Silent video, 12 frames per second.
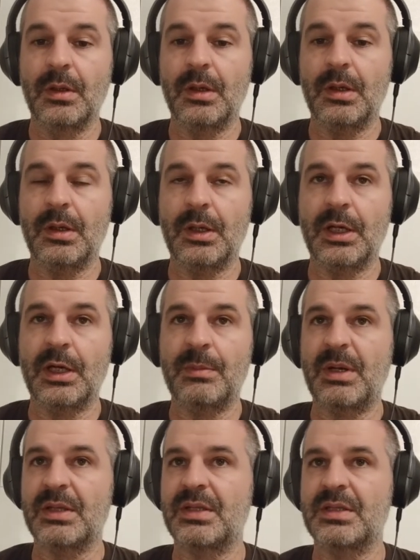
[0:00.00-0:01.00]

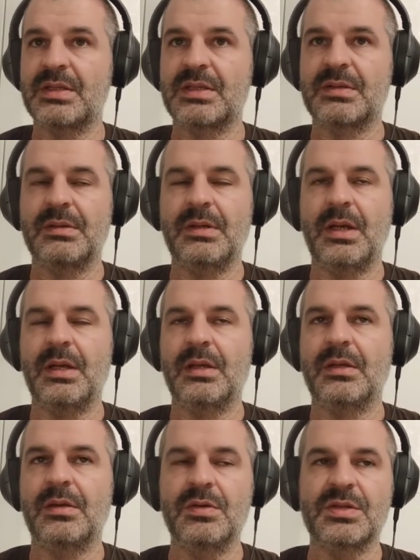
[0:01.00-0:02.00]
but it's
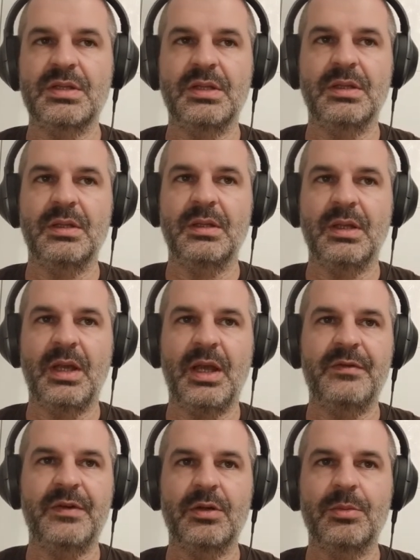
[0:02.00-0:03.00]
like used in
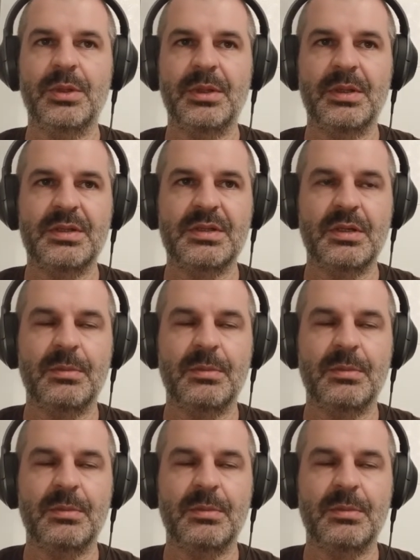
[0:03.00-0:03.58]
every Kubernetes